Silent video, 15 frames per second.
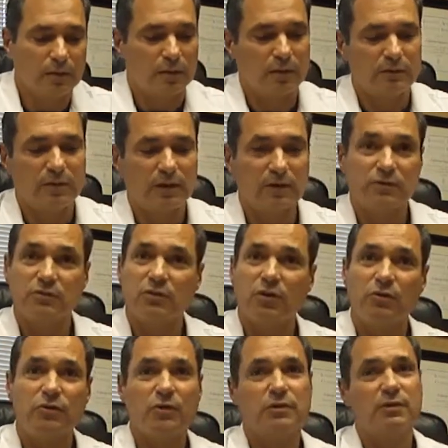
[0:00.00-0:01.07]
As I can
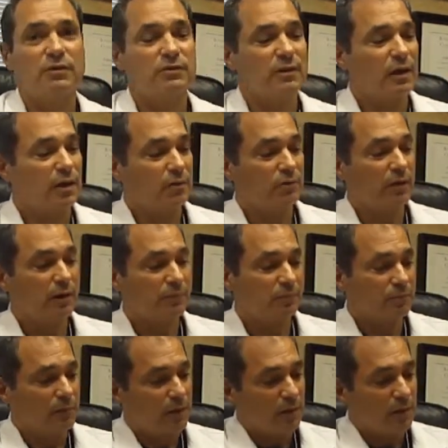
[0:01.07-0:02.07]
show you in this diagram,